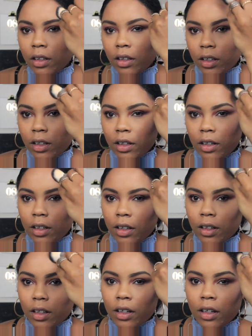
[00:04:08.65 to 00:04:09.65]
yeah.
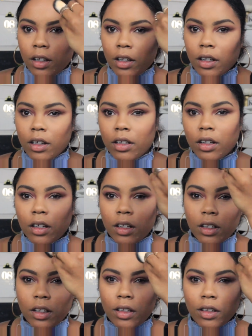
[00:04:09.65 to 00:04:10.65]
And
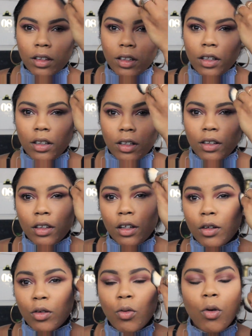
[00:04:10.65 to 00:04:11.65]
let's get this
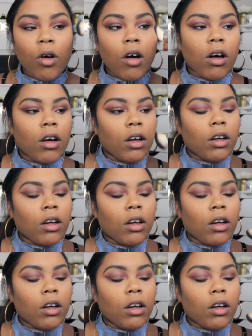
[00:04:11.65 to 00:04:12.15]
contour.